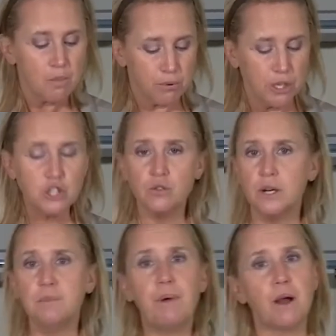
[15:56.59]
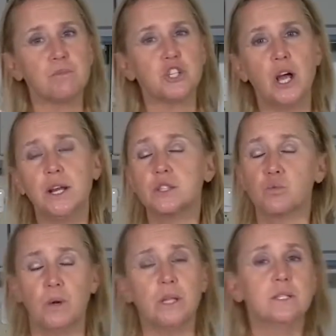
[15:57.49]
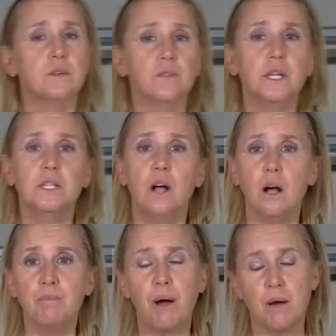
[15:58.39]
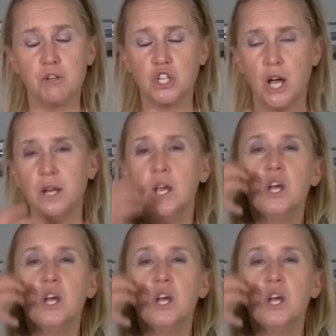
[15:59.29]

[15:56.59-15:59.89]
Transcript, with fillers: Pre-shredded Parmesan. It's a relatively young Parmesan,